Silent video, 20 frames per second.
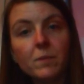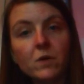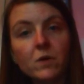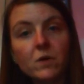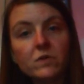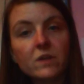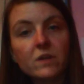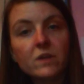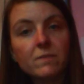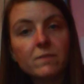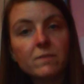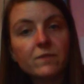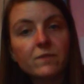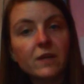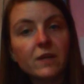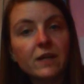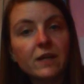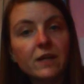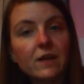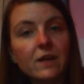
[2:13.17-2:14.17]
boxed up
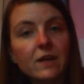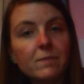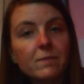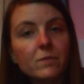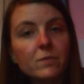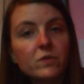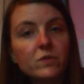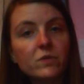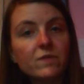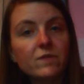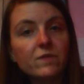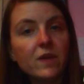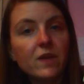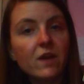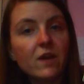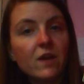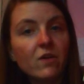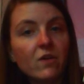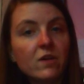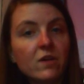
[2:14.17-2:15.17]
for like most of the
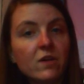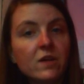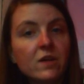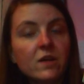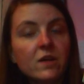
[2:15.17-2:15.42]
year.